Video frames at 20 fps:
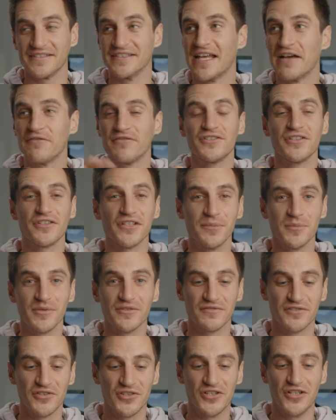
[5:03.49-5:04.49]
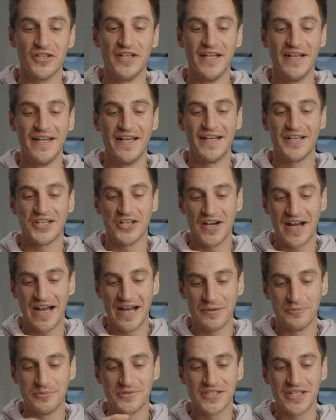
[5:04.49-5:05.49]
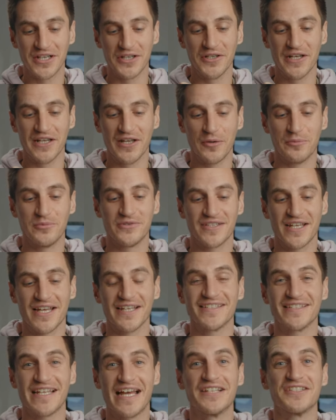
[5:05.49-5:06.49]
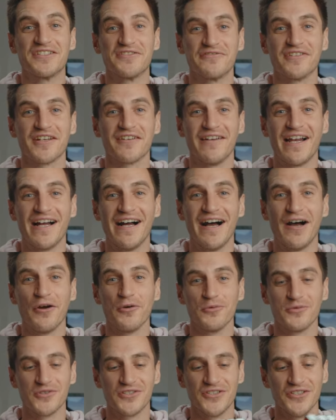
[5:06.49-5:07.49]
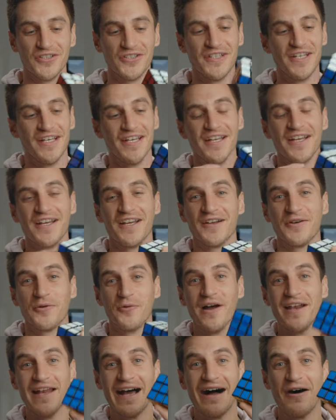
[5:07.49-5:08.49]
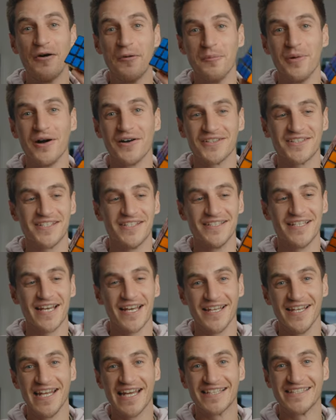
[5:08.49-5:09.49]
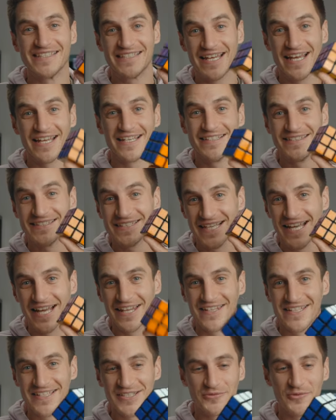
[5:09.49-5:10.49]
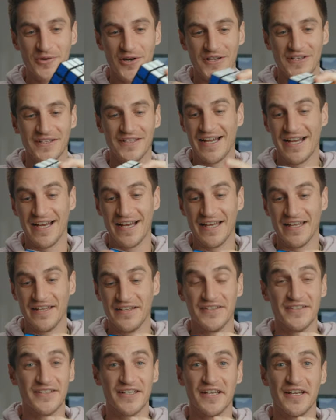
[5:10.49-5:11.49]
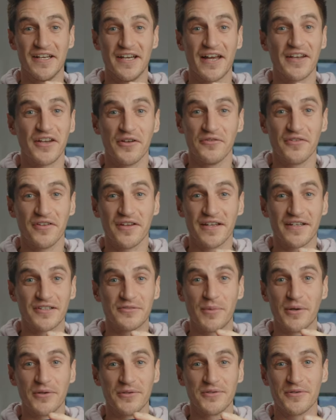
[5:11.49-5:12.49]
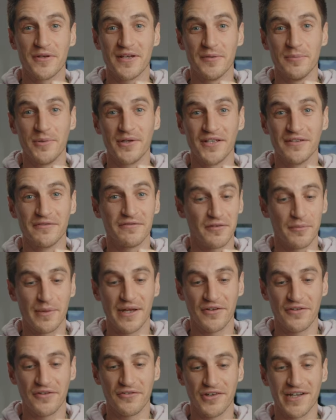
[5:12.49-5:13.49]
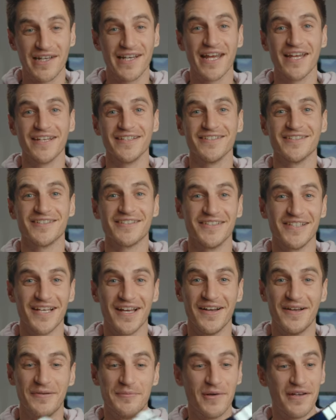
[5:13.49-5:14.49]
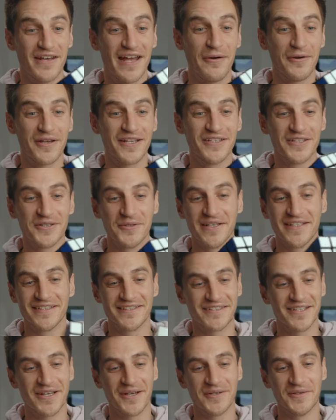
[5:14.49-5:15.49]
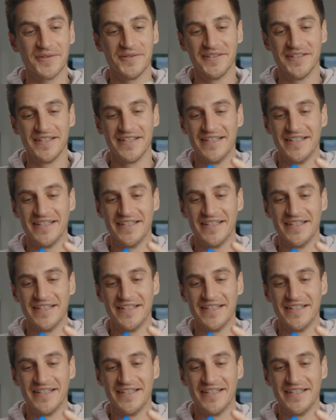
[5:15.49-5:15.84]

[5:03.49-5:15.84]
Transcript: Never done it before. Got absolutely obsessed. Had to figure out how it was done. Went out on Boxing Day the next day to get this one and uh, I don't think I spoke to anybody for about three days. Uh, but now I can do it, so...